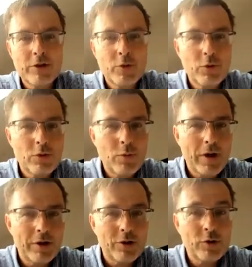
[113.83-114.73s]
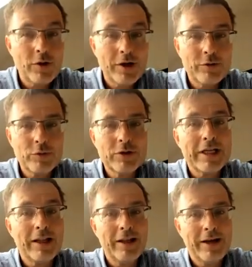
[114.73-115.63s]
So we are not going to
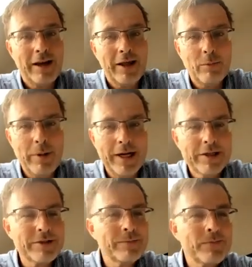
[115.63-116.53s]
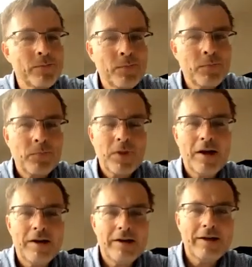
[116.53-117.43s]
sell any Lego bricks
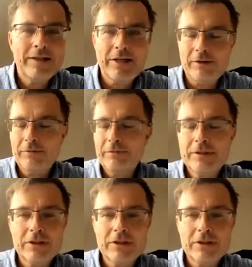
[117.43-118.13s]
itself.